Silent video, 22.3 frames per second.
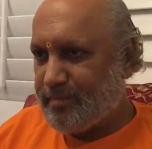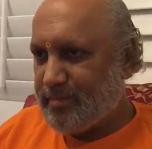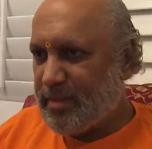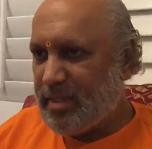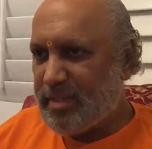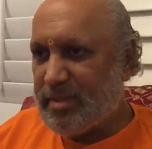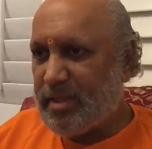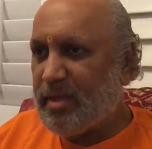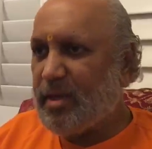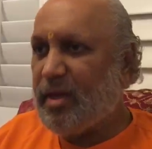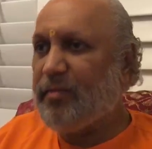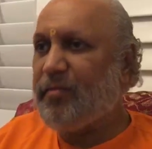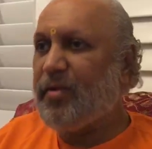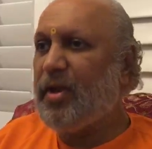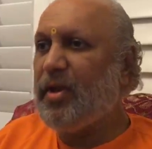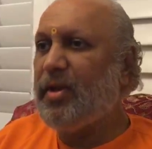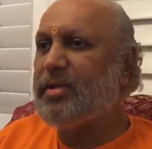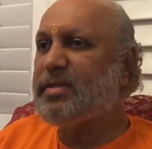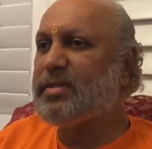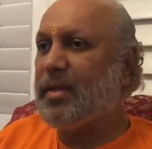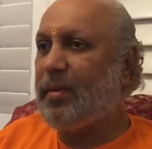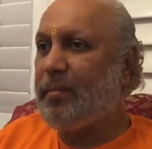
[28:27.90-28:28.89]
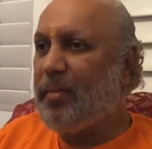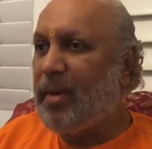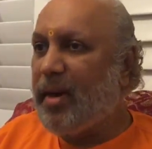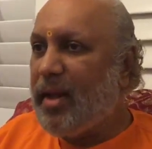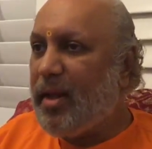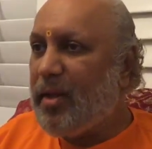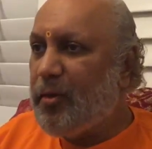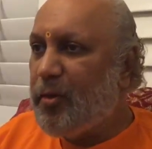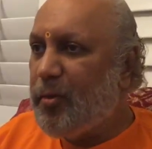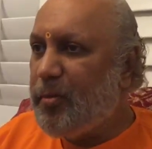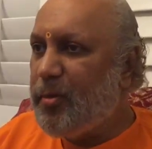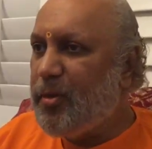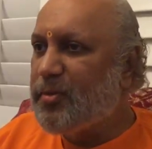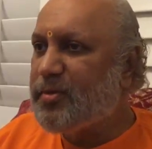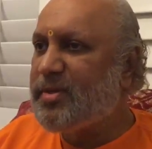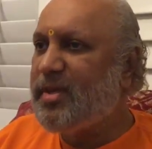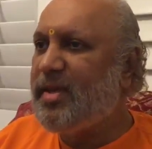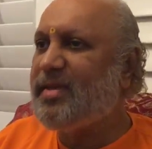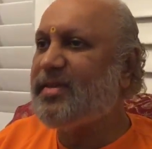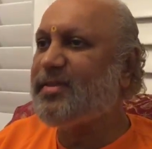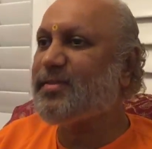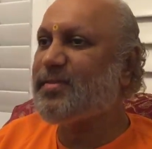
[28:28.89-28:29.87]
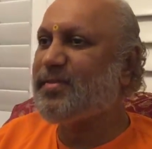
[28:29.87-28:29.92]
Is it not when somebody whom you
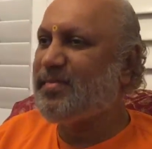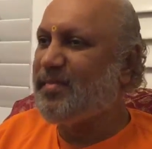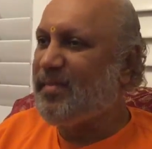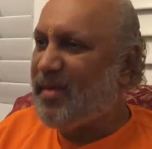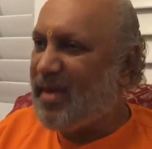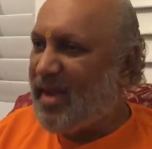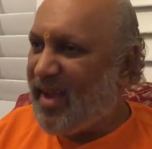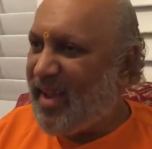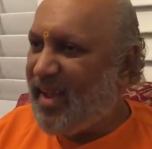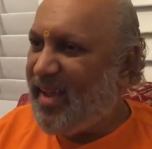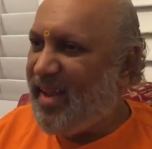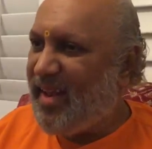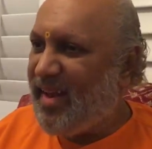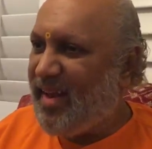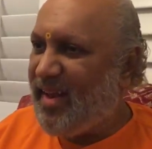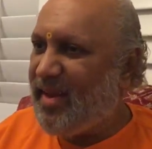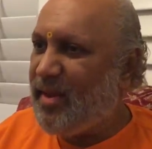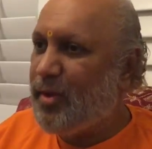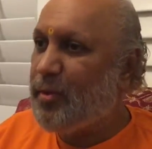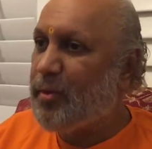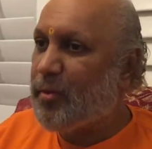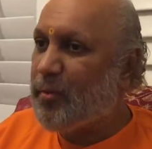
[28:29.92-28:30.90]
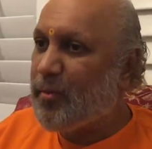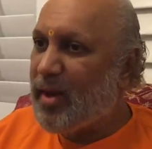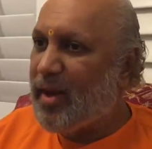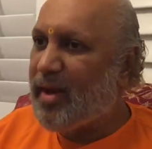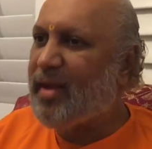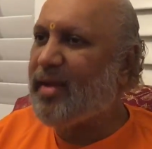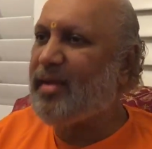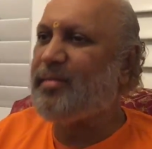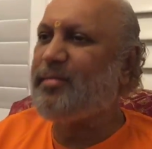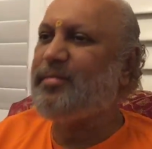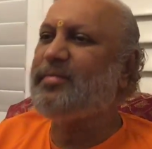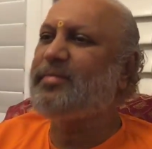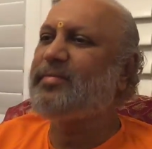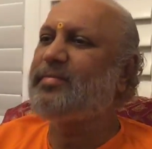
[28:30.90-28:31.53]
see smile, you are welcome?